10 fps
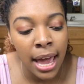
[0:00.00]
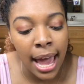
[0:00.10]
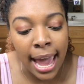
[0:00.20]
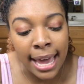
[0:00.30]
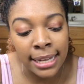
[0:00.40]

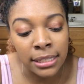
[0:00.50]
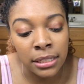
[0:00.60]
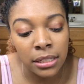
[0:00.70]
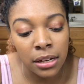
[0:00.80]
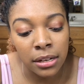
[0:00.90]
And
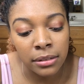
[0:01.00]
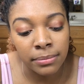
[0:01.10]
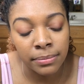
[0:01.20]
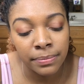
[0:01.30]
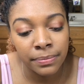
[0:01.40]

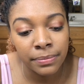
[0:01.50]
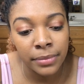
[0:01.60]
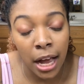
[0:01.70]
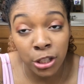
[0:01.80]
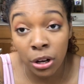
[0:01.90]

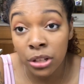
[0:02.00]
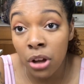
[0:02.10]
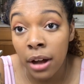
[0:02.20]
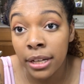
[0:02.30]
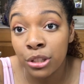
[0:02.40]
I started
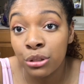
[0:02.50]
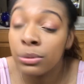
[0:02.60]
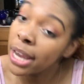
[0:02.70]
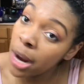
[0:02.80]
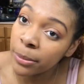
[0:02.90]
talking to
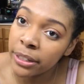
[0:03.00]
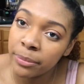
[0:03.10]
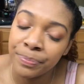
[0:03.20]
Cameron.